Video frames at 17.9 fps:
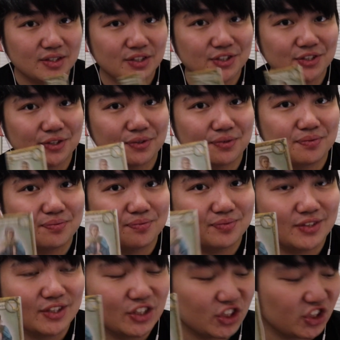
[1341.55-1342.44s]
So
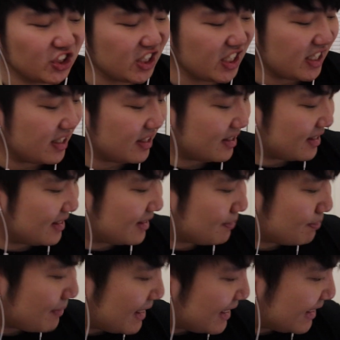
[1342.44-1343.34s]
she
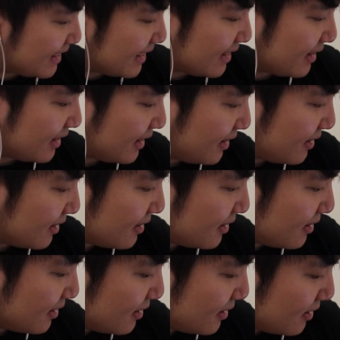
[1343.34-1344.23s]
is basically
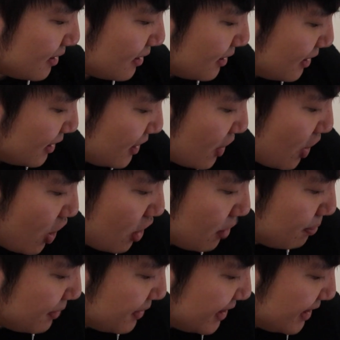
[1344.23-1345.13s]
the
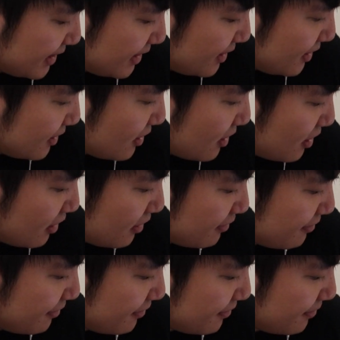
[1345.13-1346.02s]
opposite
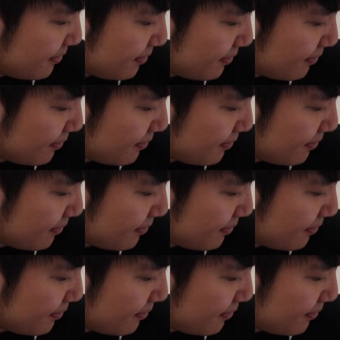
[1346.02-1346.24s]
of